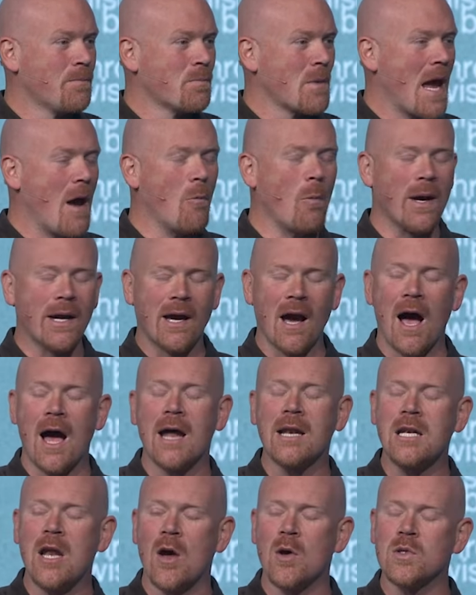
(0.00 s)
And when
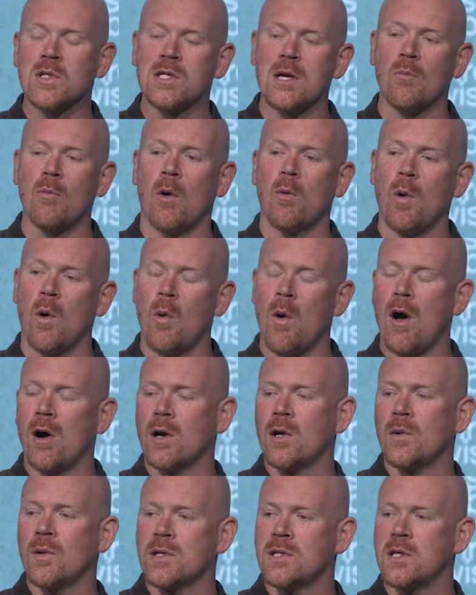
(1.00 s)
God knows someone will walk
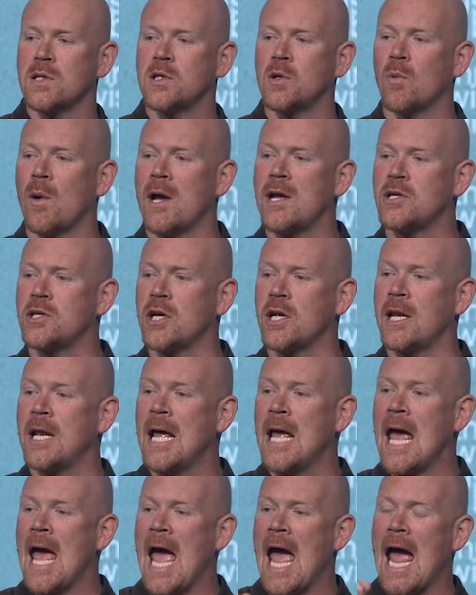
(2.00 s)
into a situation
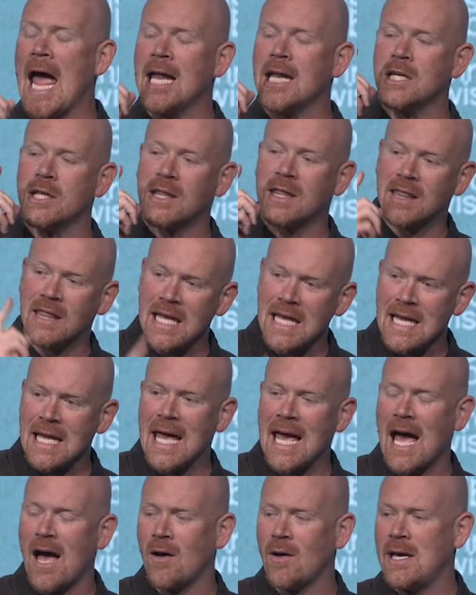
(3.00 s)
and think
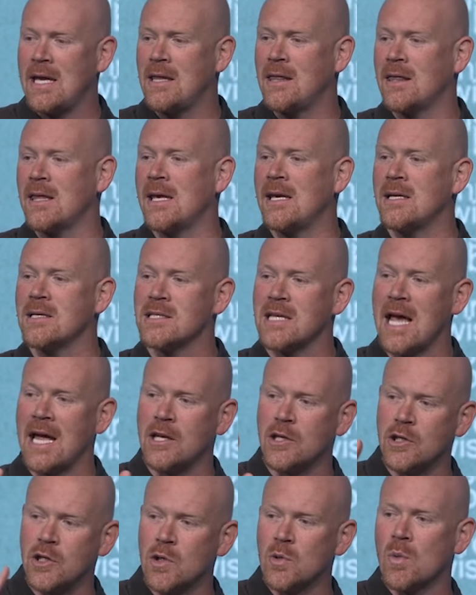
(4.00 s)
how he thinks
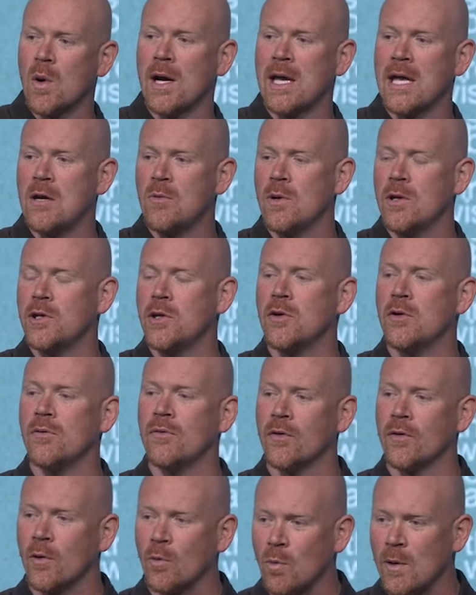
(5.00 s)
and do what he would do
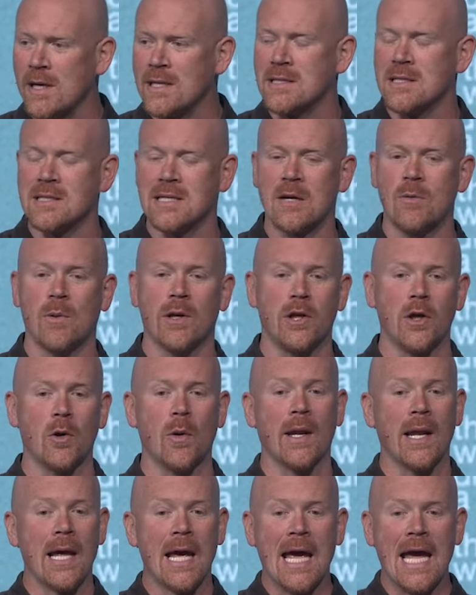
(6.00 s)
for the reasons he would do
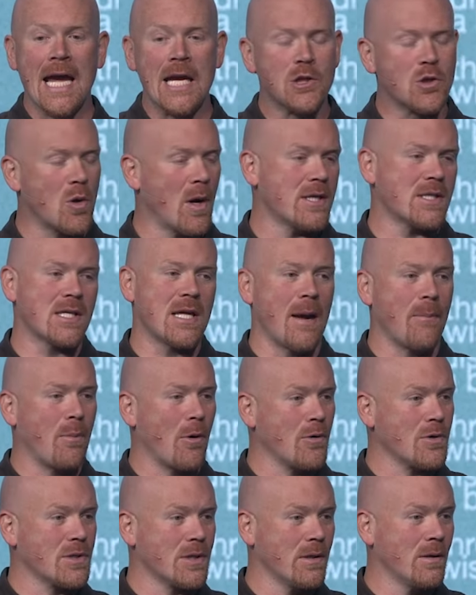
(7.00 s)
it, he trusts that
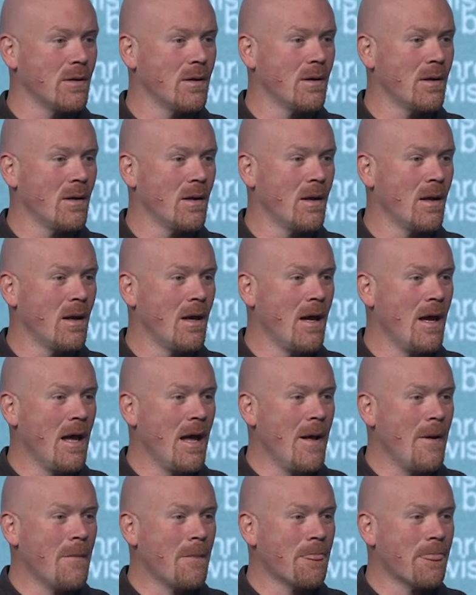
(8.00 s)
person.
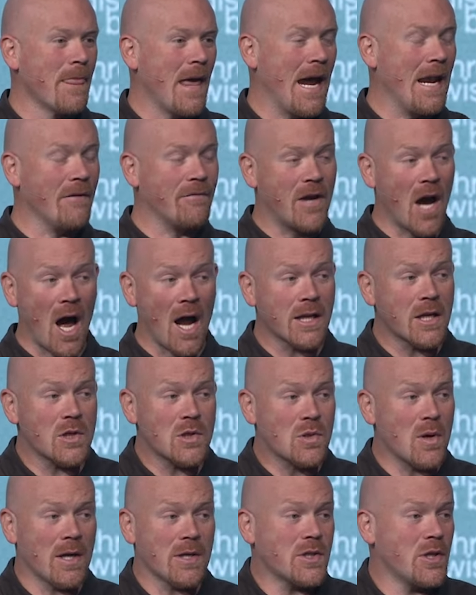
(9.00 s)
And if God can
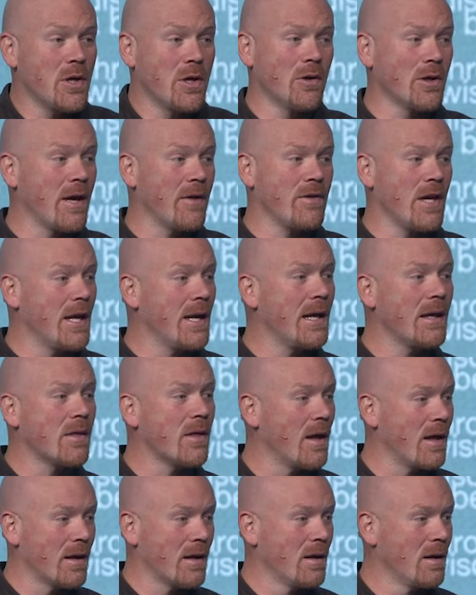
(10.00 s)
trust you, he'll give you
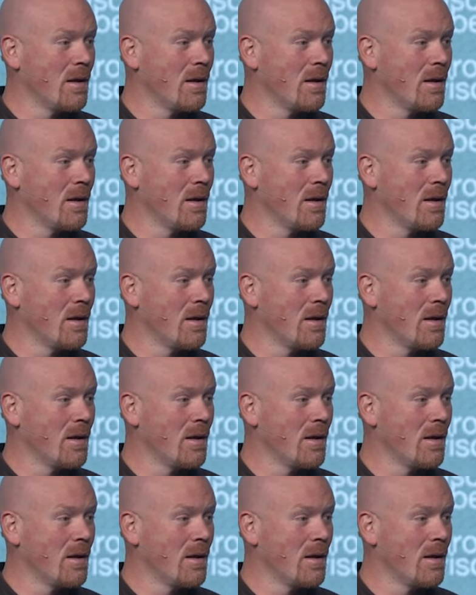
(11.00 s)
anything.